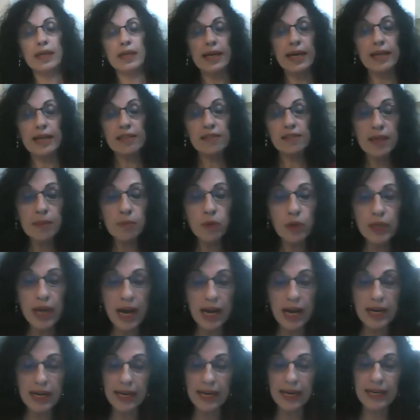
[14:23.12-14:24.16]
Esther
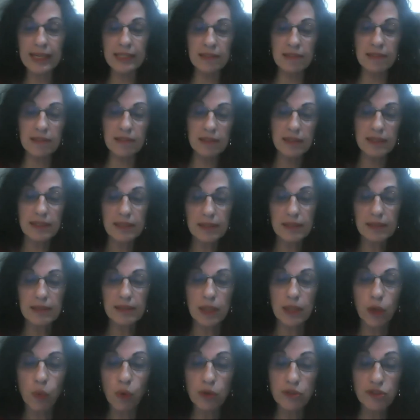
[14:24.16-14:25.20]
Moyal's end
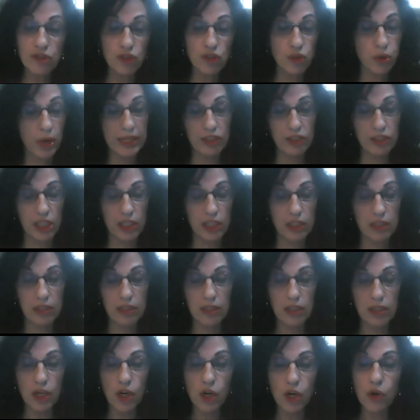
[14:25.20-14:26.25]
was tragic.
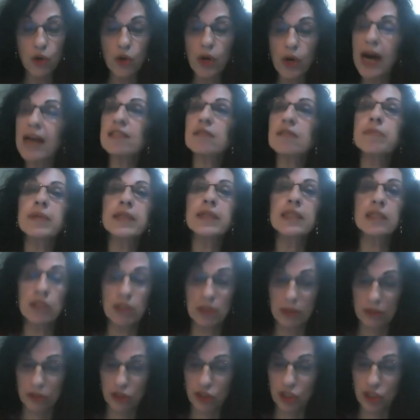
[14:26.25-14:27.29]
Her husband,
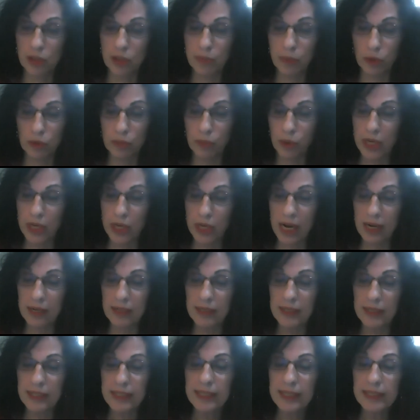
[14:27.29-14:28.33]
Shimon Moyal,
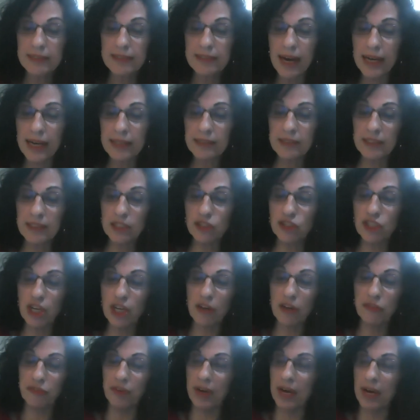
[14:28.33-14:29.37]
died in
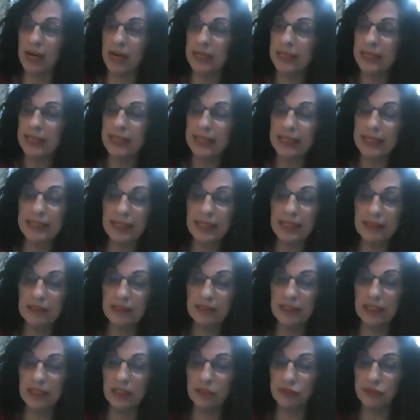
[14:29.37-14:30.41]
Yafa in
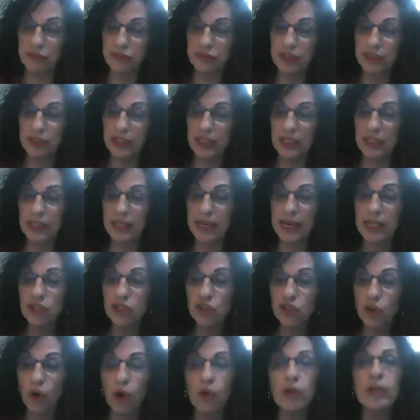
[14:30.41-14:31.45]
1915,
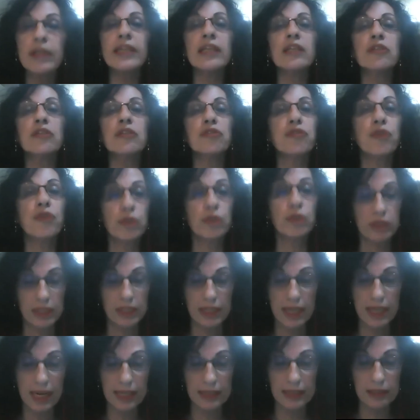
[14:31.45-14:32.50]
aged only
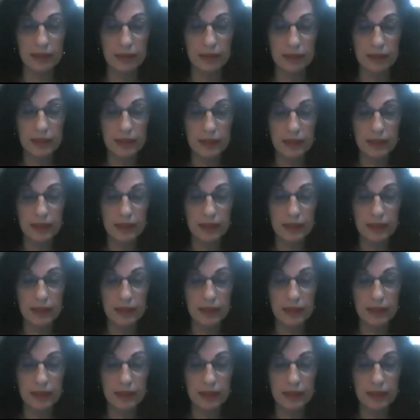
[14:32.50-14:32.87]
49.